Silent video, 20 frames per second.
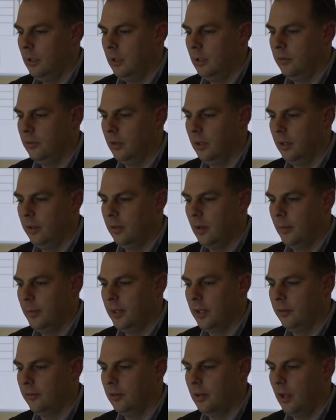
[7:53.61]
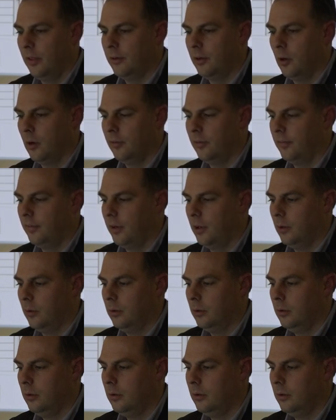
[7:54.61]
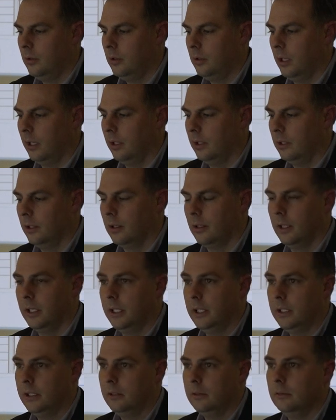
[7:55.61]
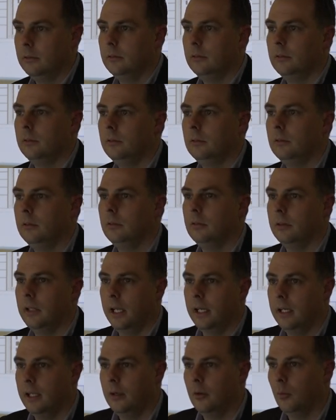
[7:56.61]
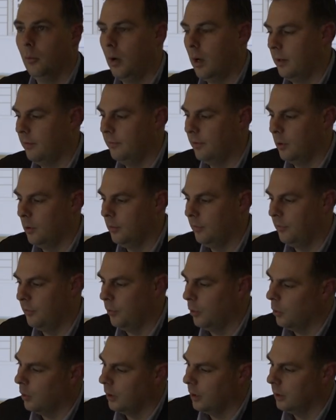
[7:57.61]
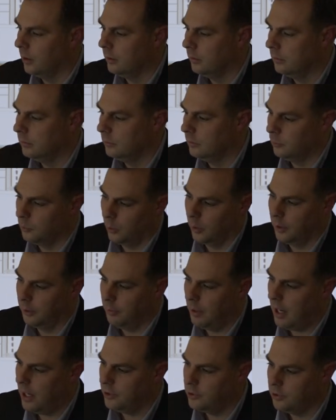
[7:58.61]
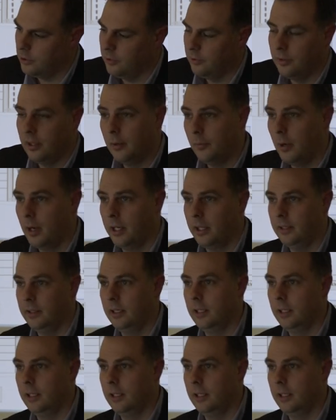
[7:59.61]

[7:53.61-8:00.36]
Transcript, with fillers: It's going to tell me there's another overvote, and clearly they didn't want to vote for Roy Rogers, they wanted